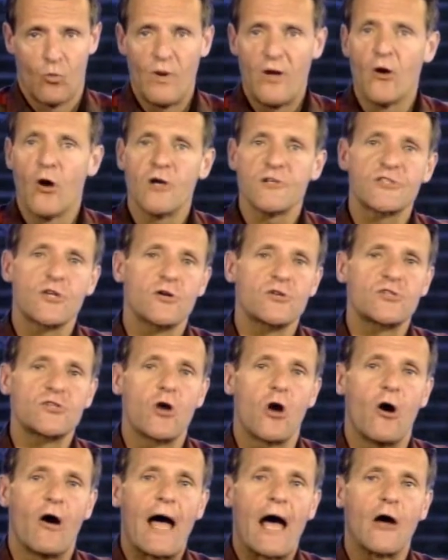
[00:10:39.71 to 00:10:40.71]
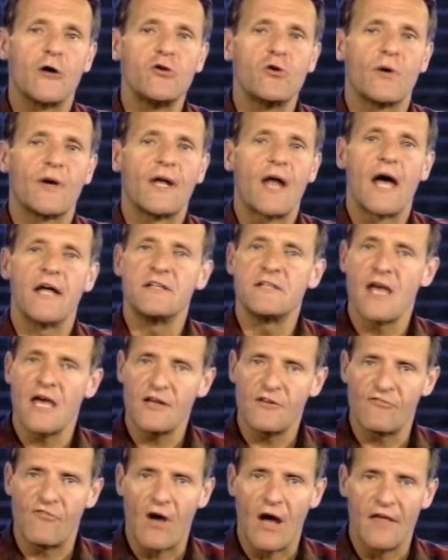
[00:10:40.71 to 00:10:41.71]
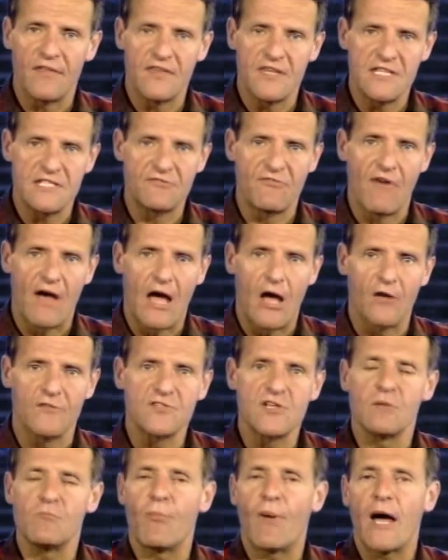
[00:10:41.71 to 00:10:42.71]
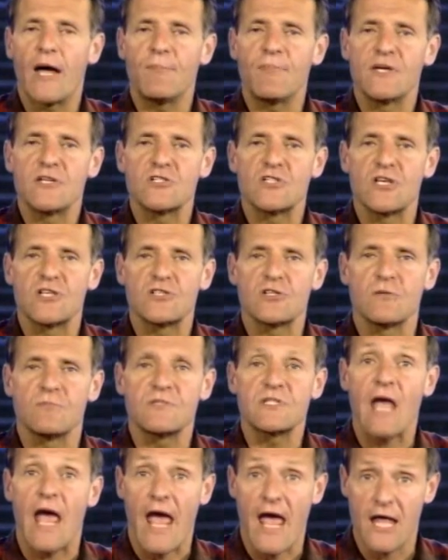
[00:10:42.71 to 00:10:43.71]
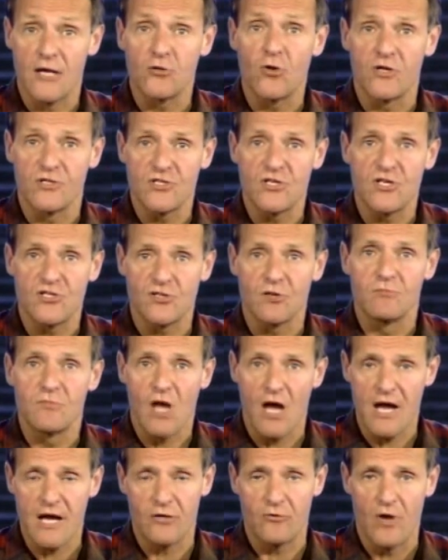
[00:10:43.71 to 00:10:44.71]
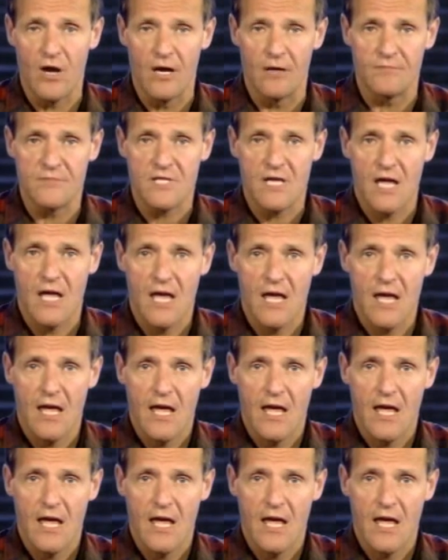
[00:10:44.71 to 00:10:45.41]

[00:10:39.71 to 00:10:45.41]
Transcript: We also saw how you can identify these valves in piping systems and on system diagrams.